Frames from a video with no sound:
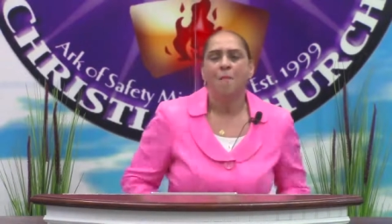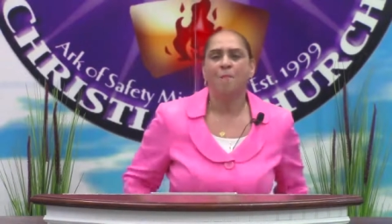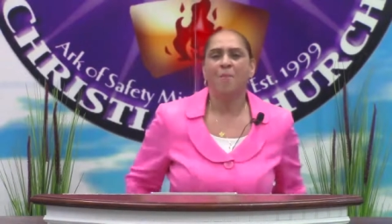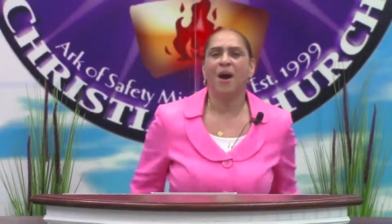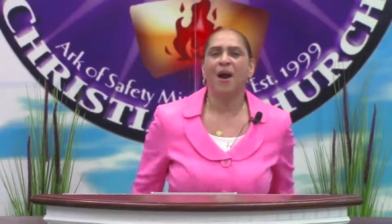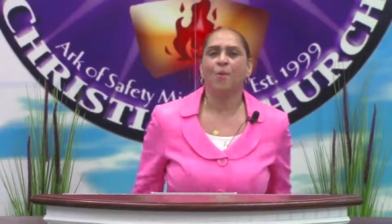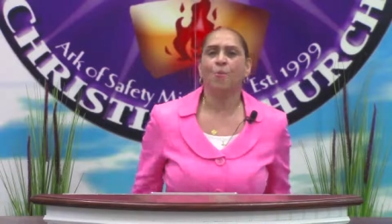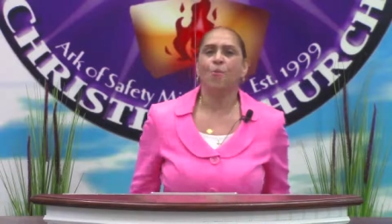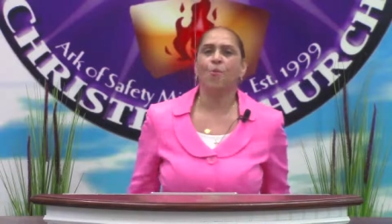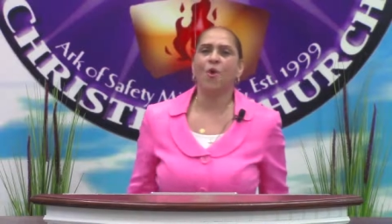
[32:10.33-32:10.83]

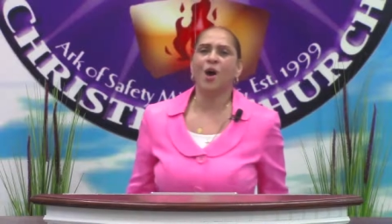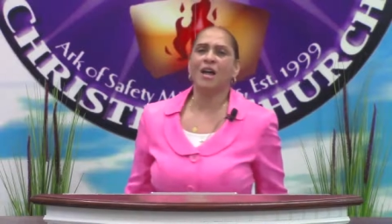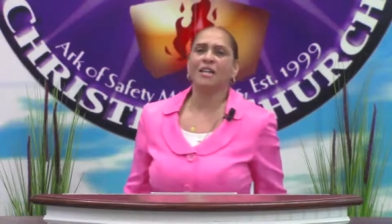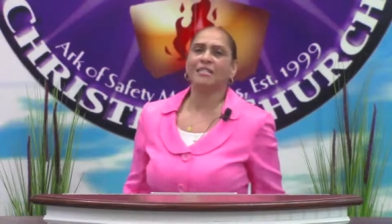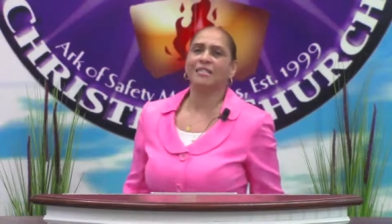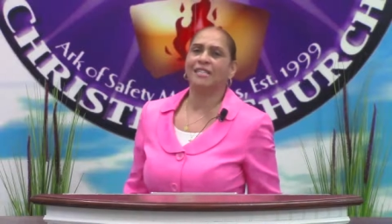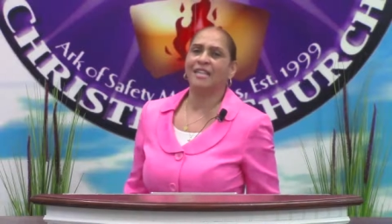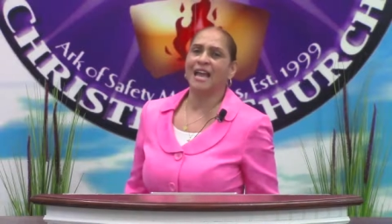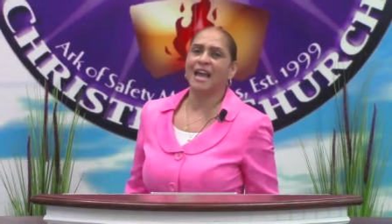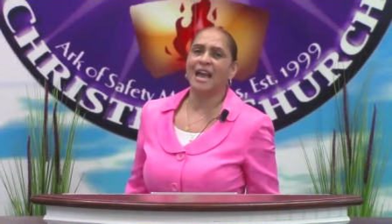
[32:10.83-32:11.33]
But
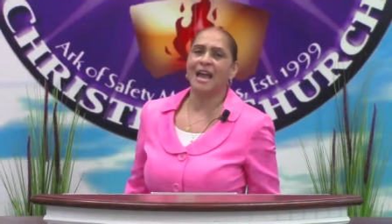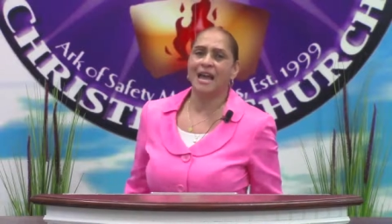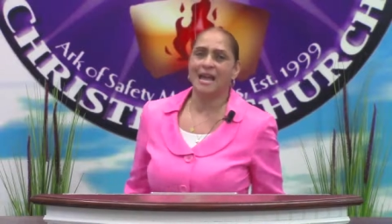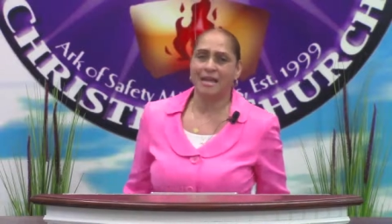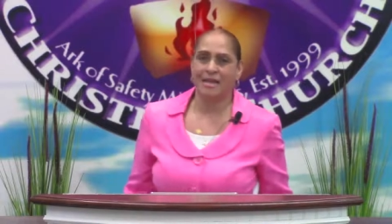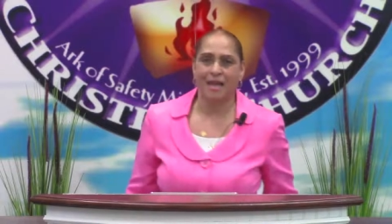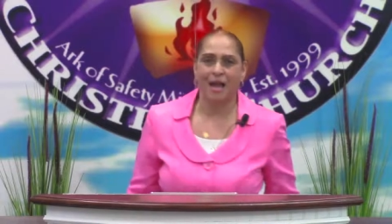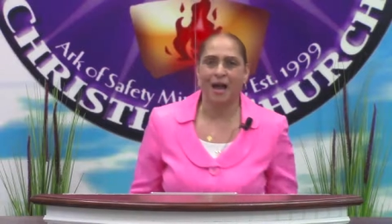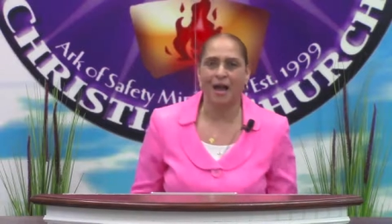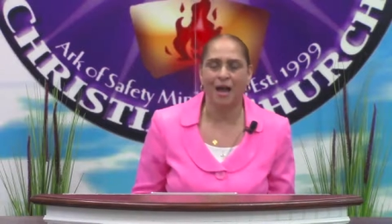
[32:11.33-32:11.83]
one
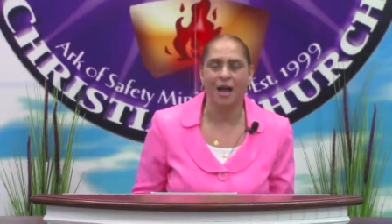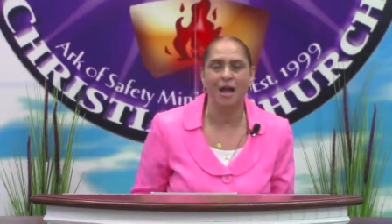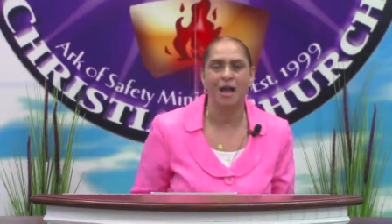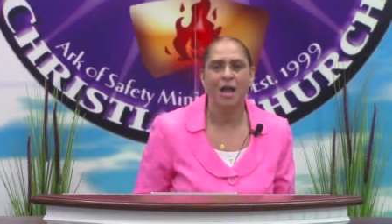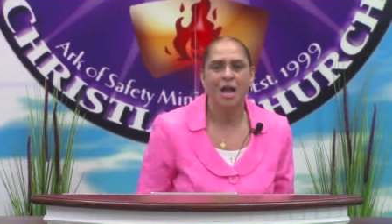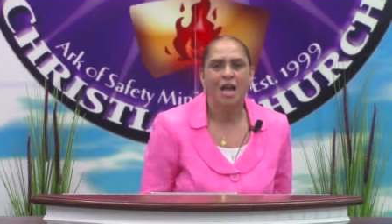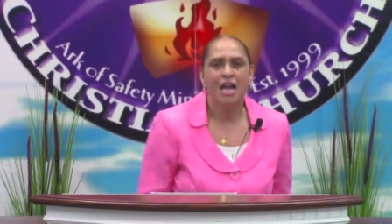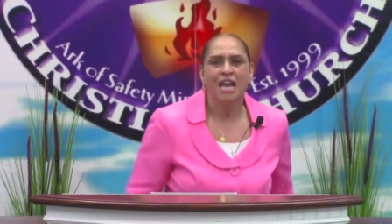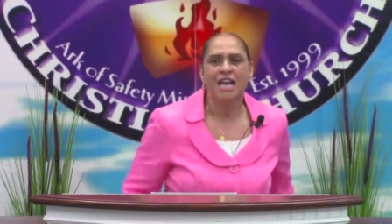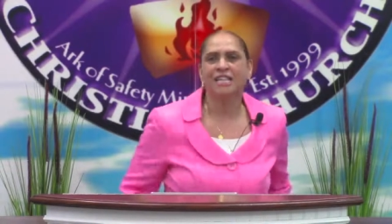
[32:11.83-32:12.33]
day,
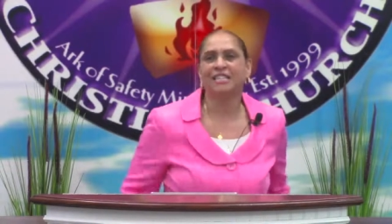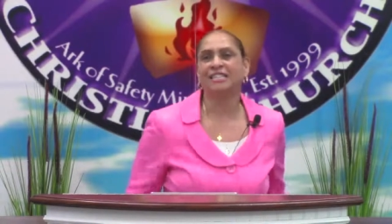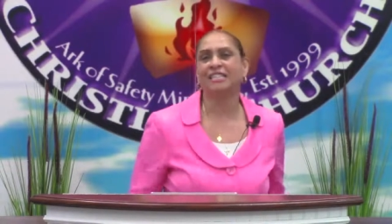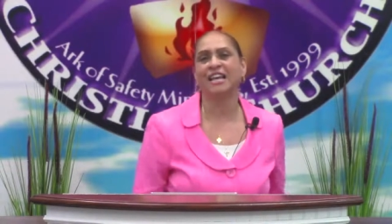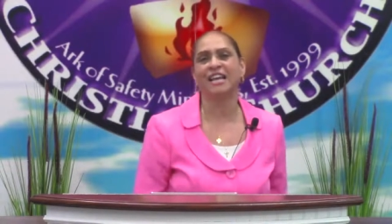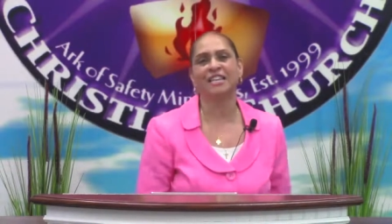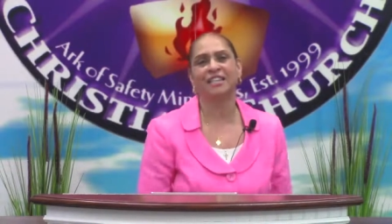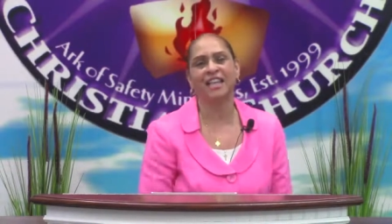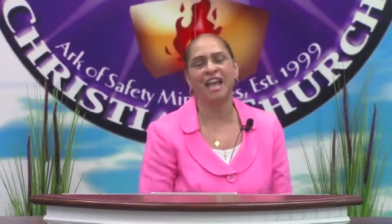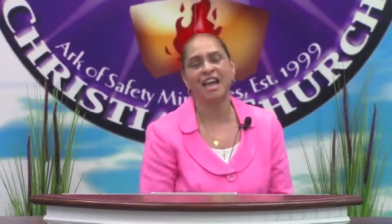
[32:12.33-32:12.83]
He
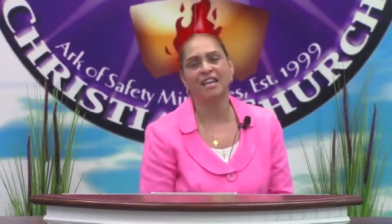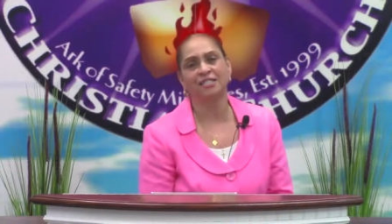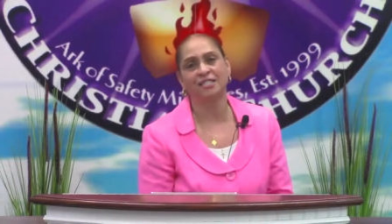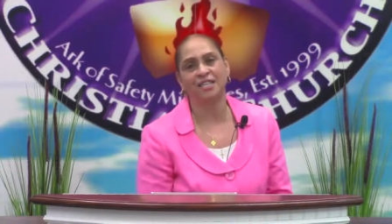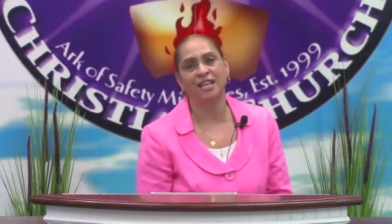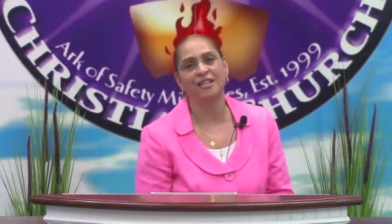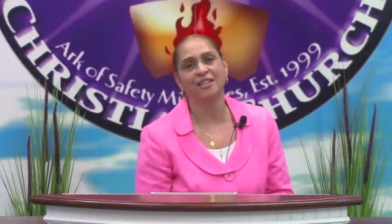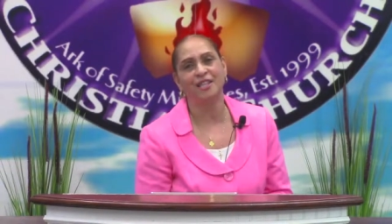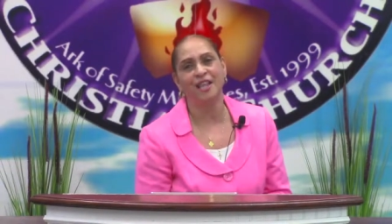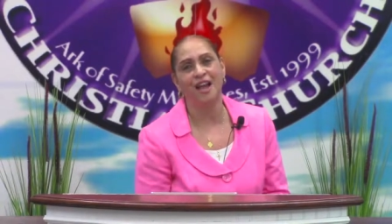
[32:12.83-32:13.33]
said,
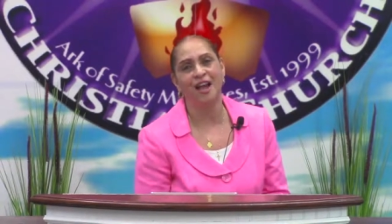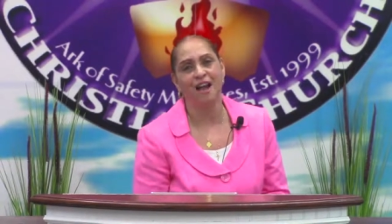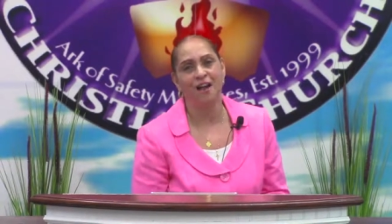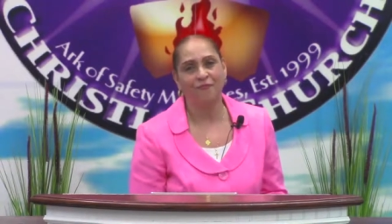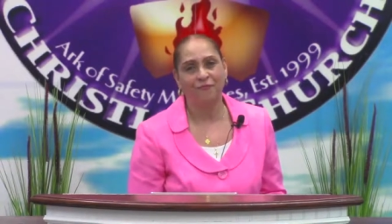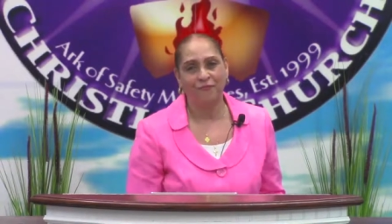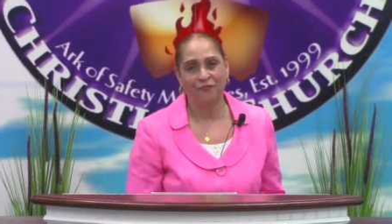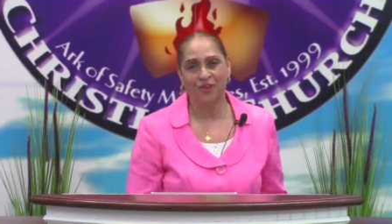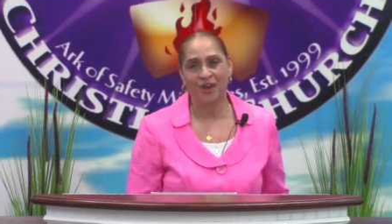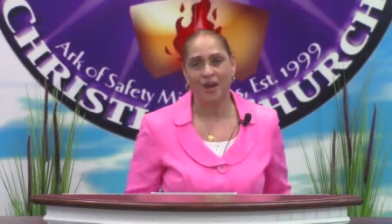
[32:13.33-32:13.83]
that's
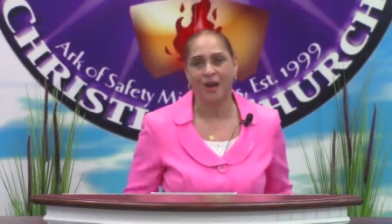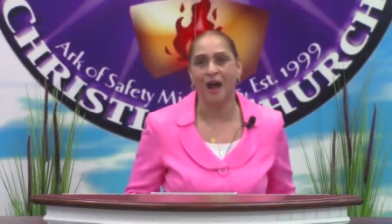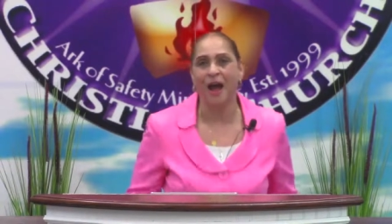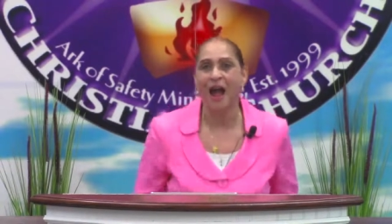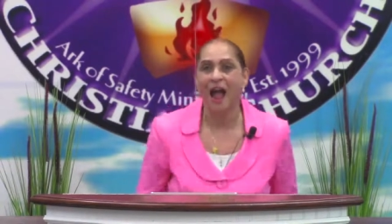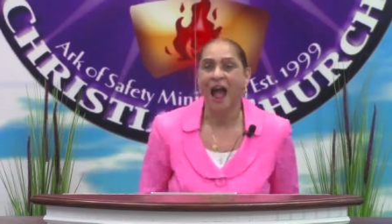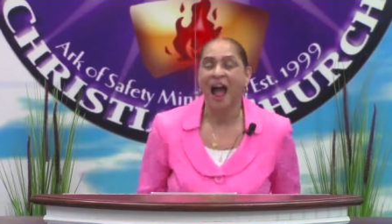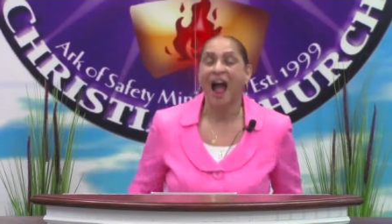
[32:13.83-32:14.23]
enough.